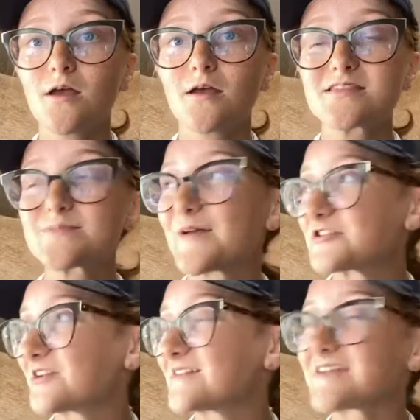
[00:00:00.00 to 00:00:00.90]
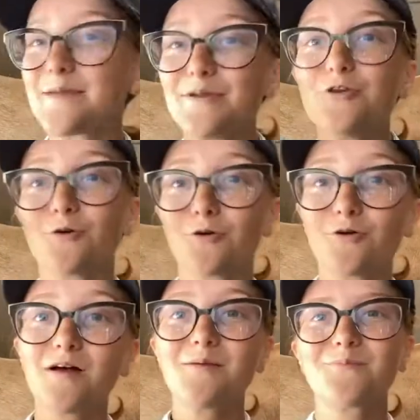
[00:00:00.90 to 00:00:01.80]
especially because I am a noodle.
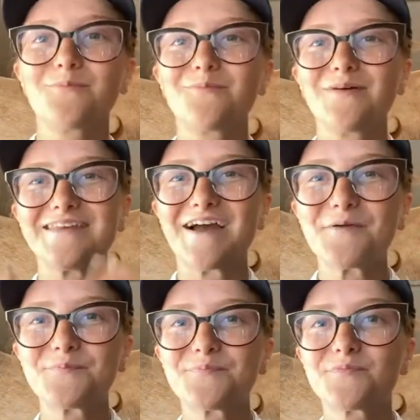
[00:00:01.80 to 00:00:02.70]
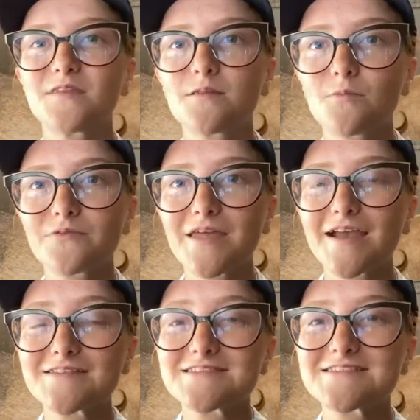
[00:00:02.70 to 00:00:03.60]
But yeah, what the heck
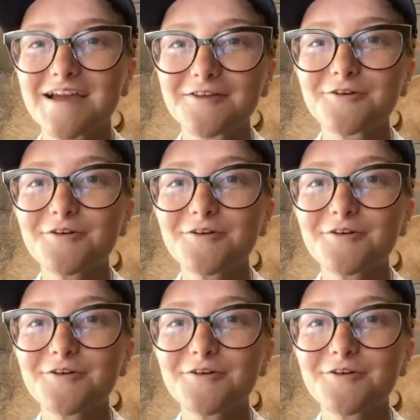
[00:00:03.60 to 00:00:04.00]
is this title?